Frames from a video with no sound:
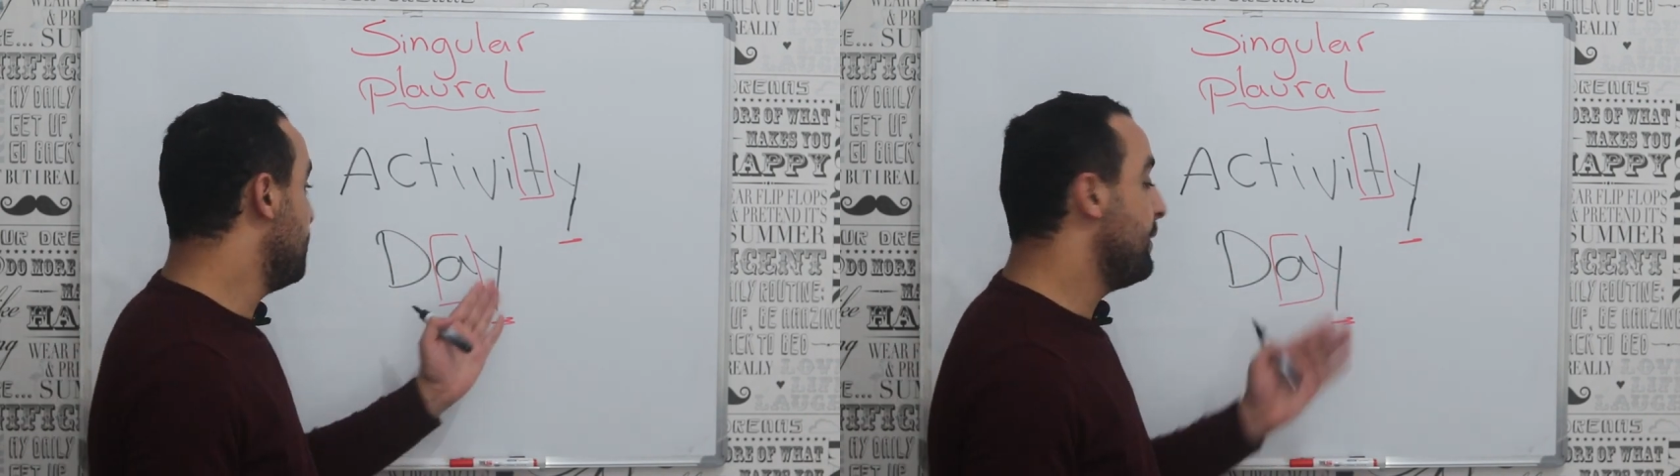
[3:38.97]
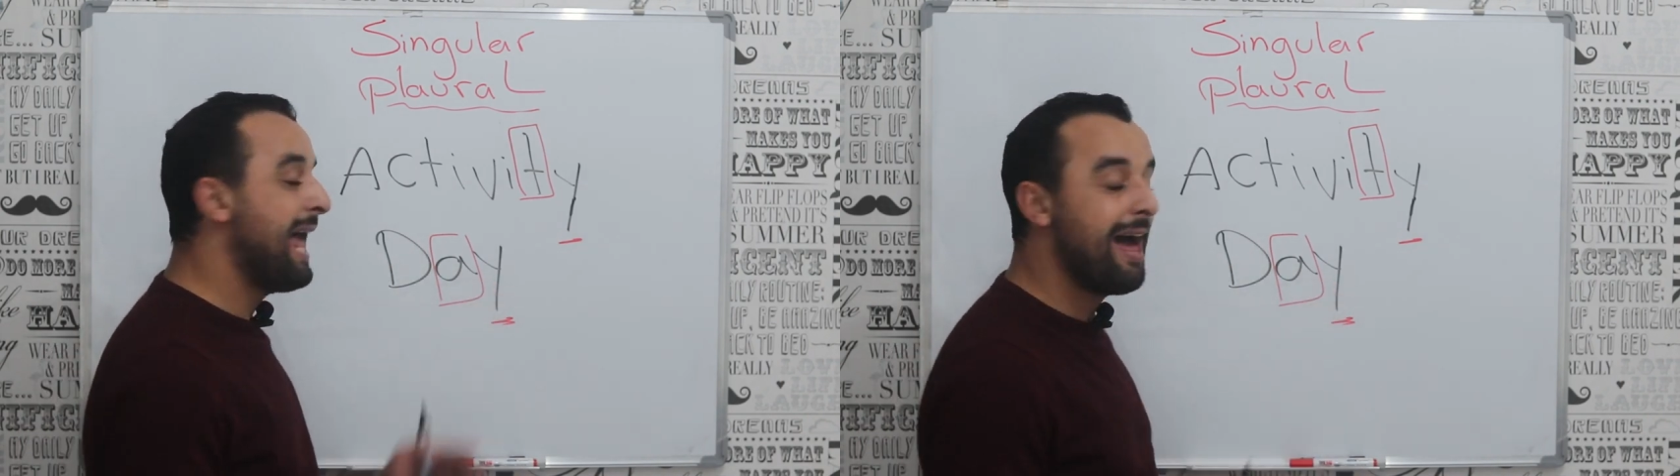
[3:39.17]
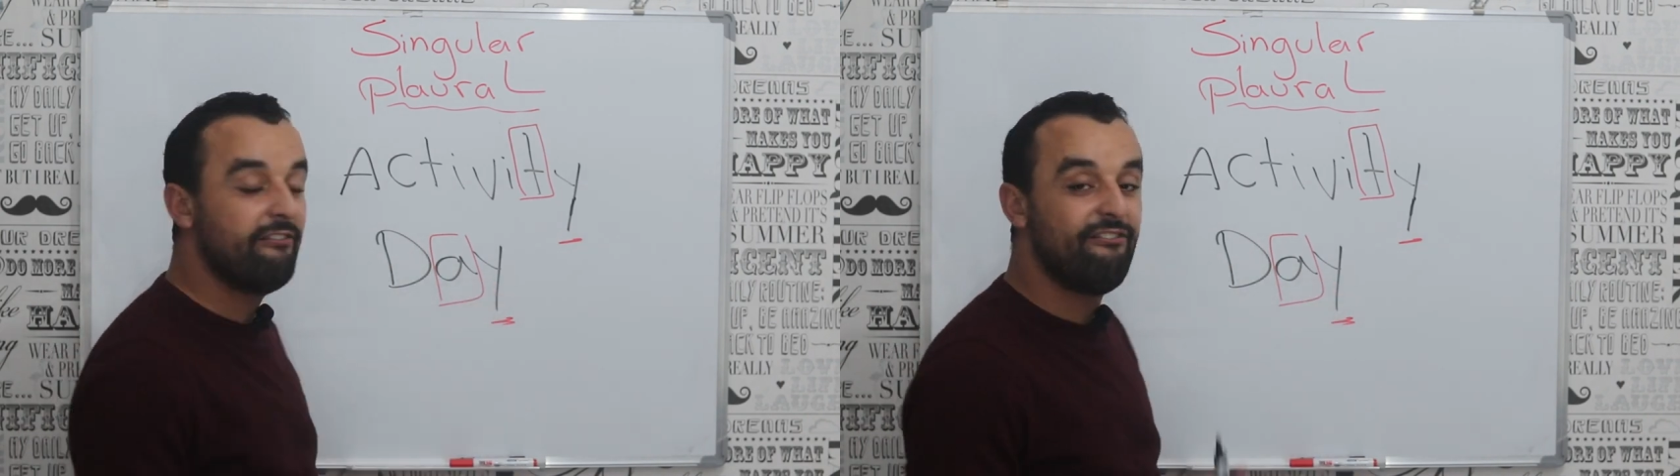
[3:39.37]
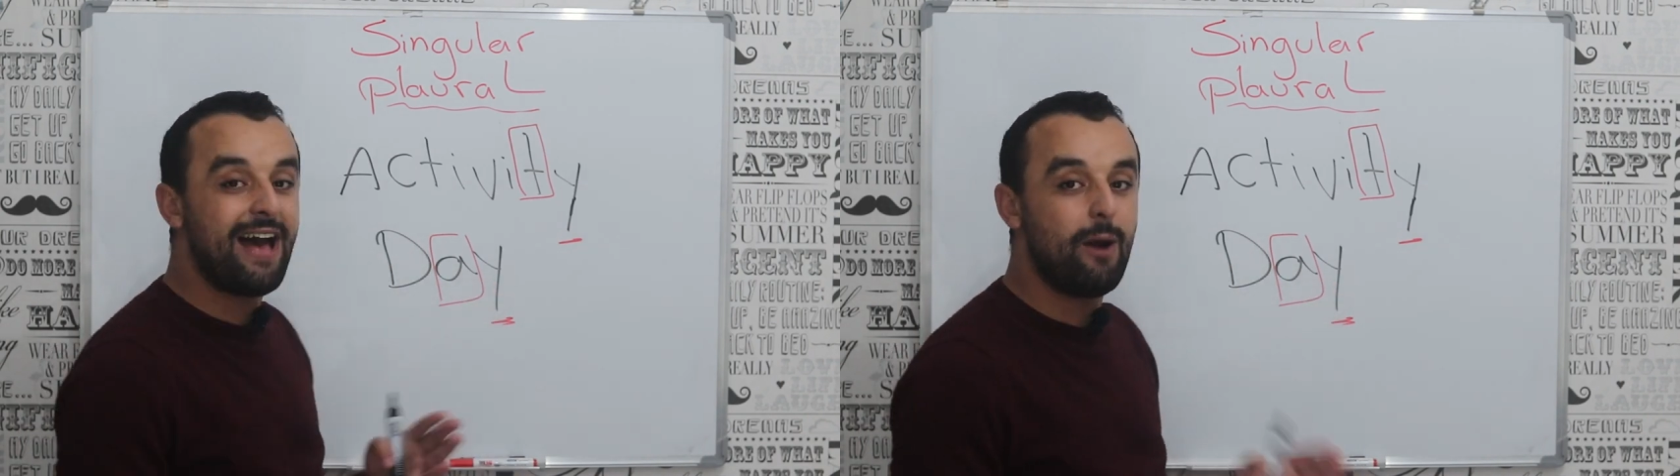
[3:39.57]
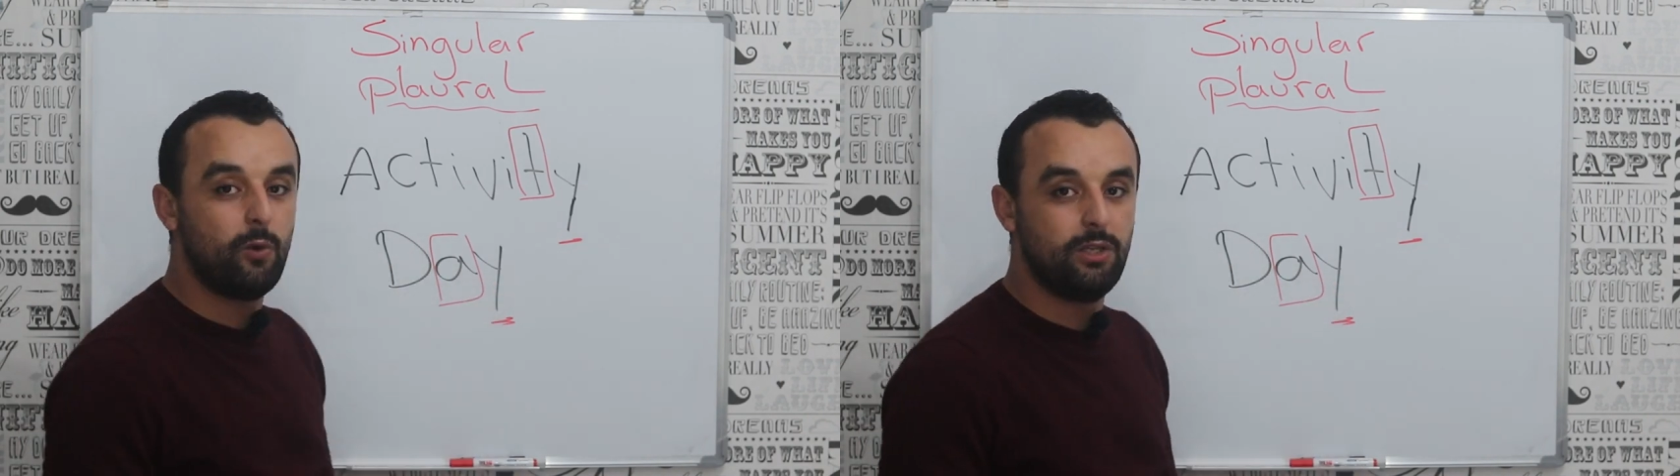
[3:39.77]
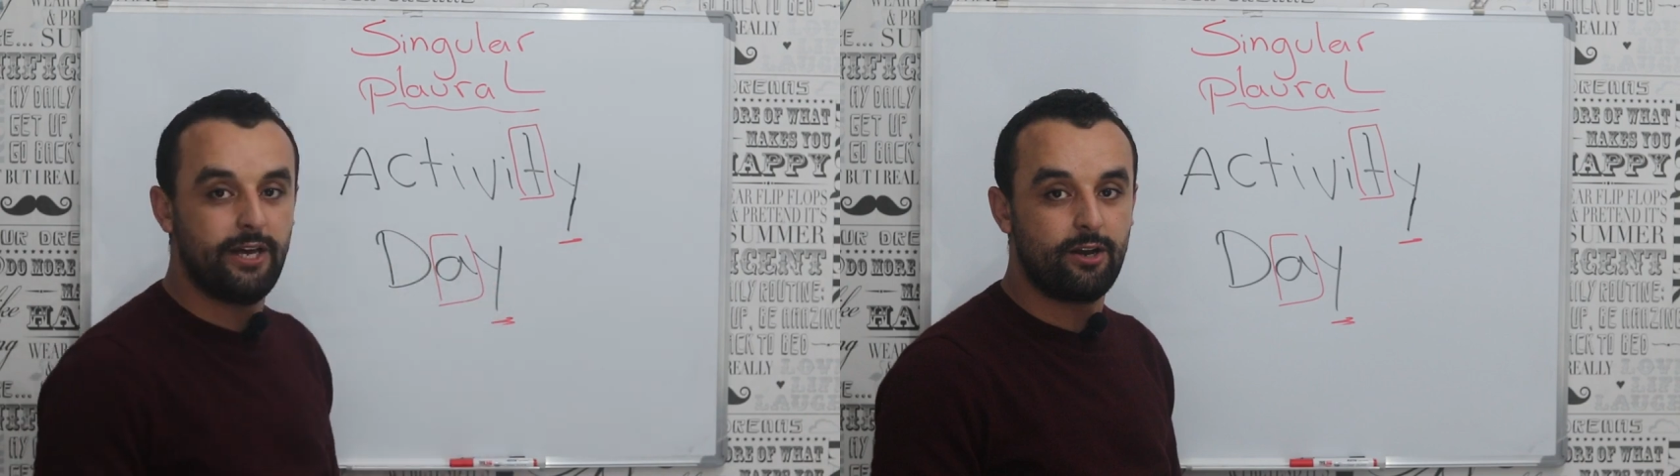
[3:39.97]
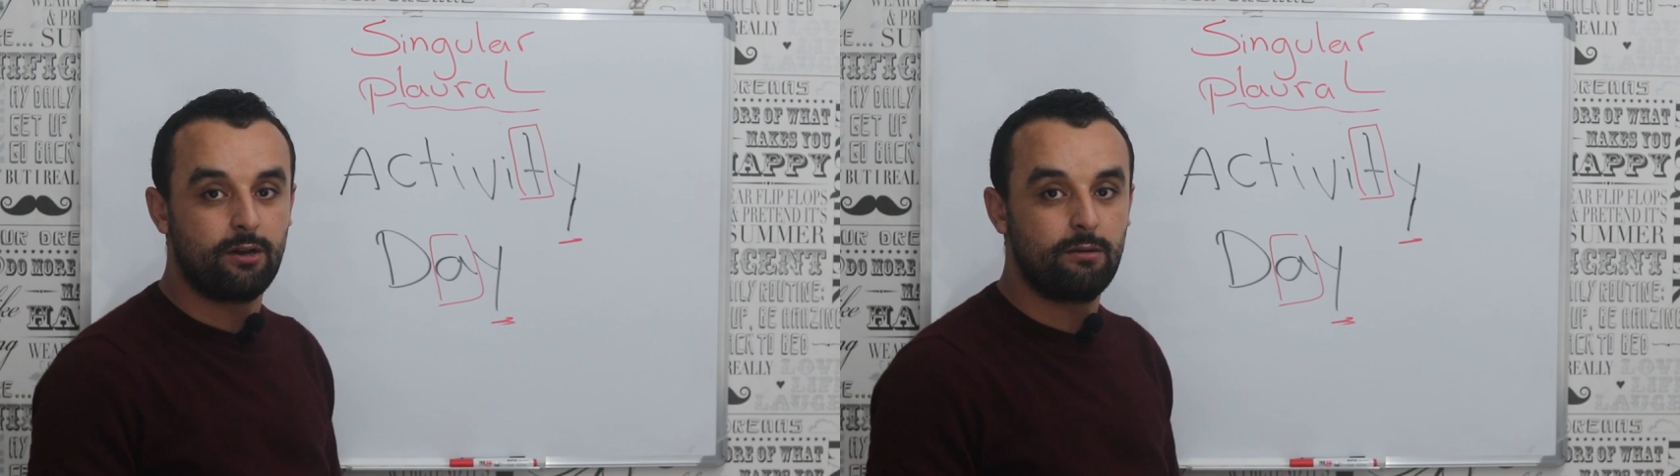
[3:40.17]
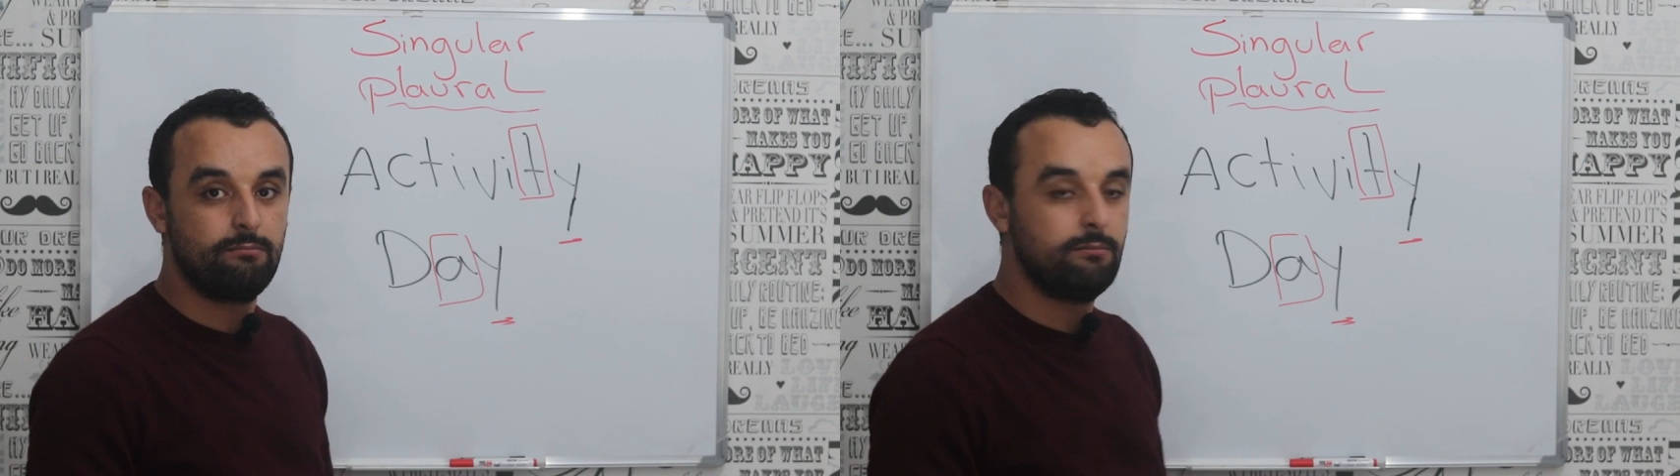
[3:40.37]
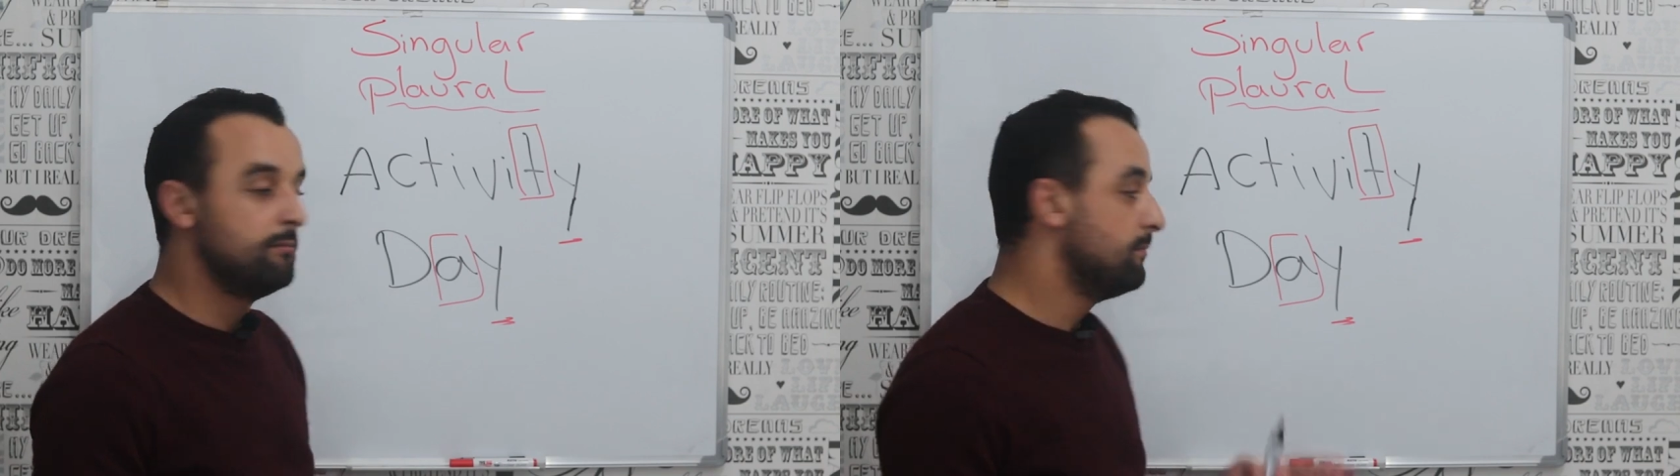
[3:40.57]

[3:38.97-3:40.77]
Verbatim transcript: it we have vowel letter.